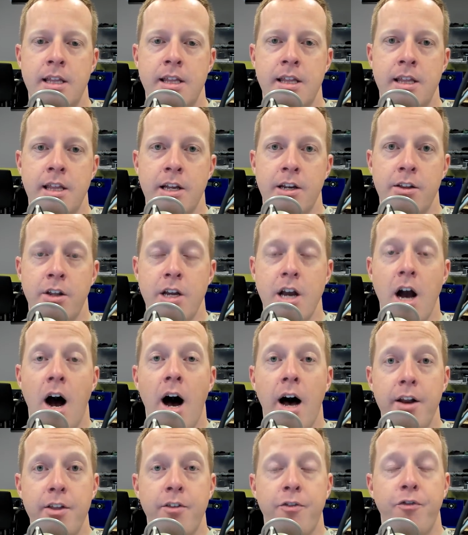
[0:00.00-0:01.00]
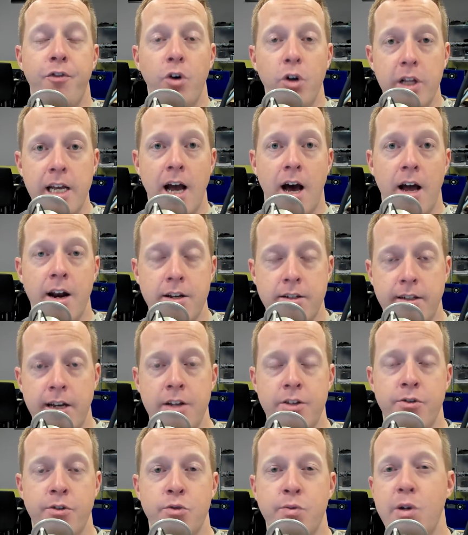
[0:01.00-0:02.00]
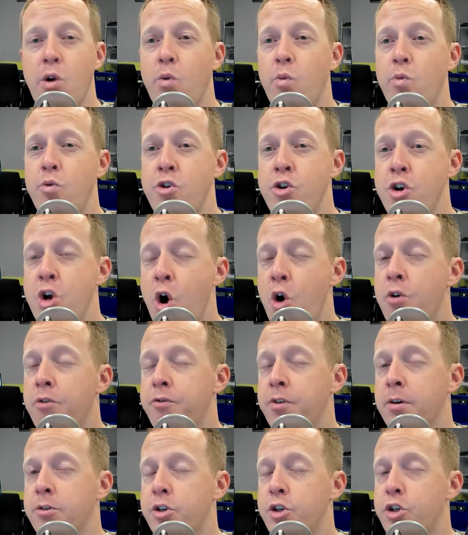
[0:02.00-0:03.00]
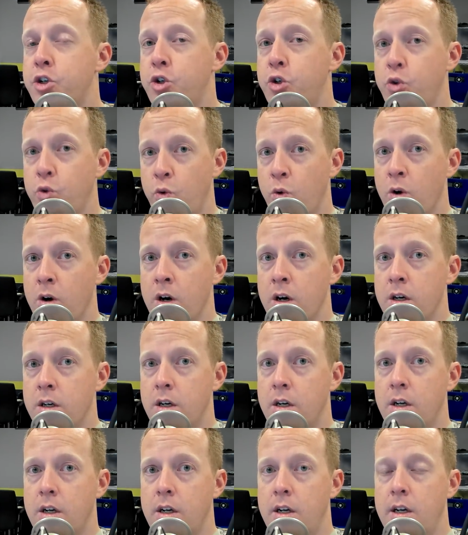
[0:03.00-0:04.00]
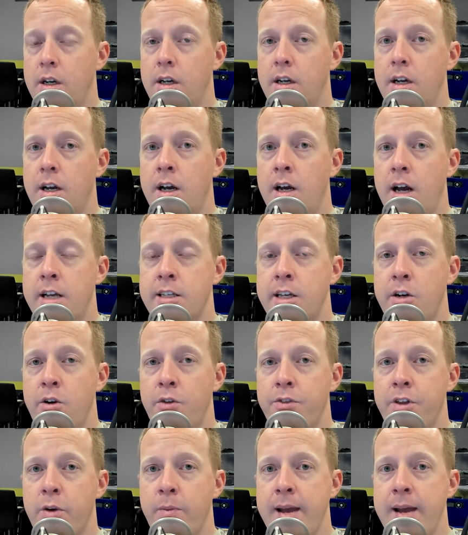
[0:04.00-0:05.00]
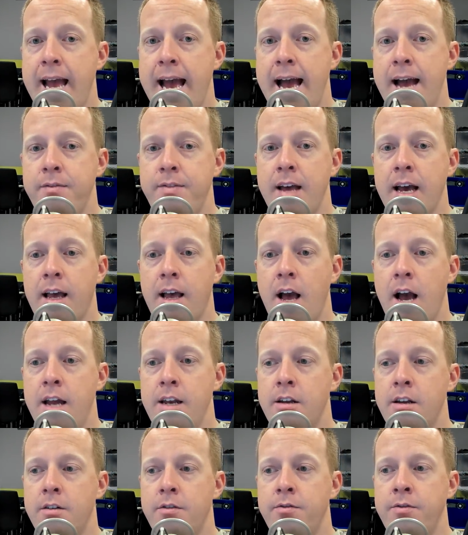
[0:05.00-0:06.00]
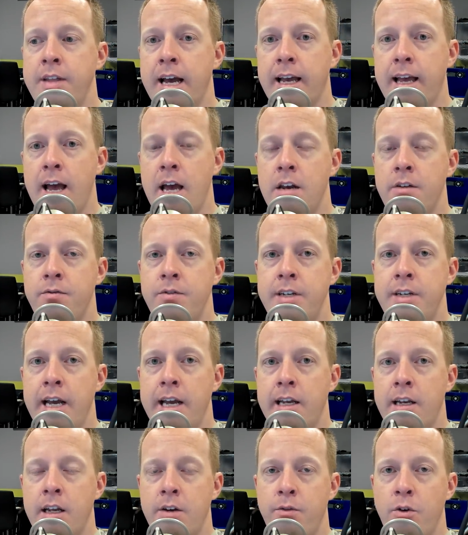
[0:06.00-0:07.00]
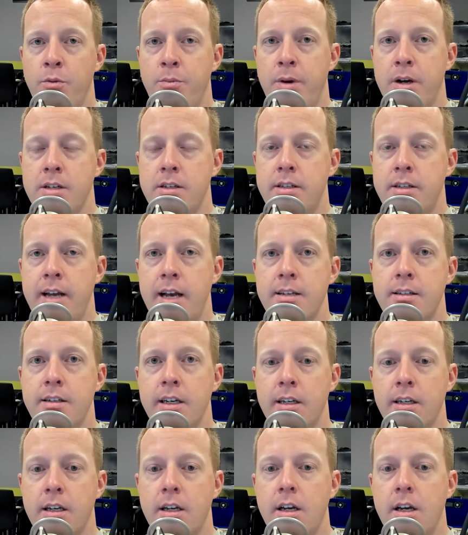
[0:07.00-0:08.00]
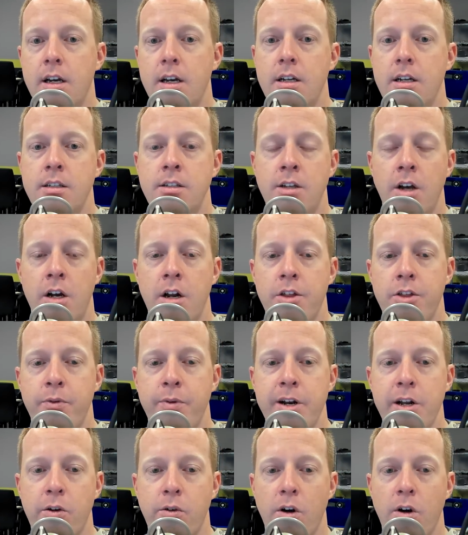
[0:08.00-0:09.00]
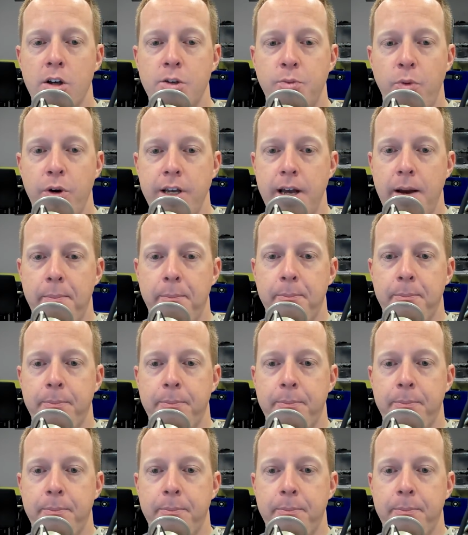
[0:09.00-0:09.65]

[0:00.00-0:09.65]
the fully honest answer is we don't know for sure, as I don't think we have that kind of data and robust testing done on 3D CrossPoint yet.